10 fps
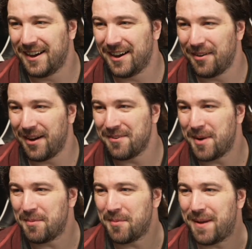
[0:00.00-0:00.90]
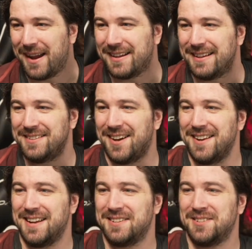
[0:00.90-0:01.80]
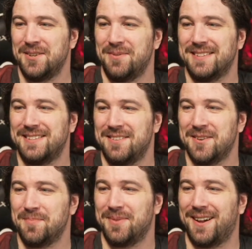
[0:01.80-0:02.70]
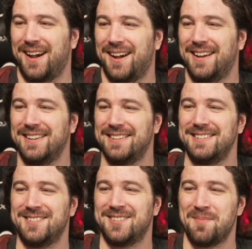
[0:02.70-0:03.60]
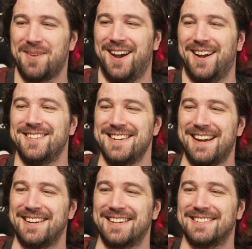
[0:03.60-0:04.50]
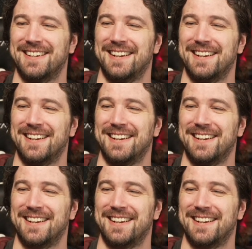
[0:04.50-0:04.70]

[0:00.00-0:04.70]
remember back in .NET 2 when C# got generics.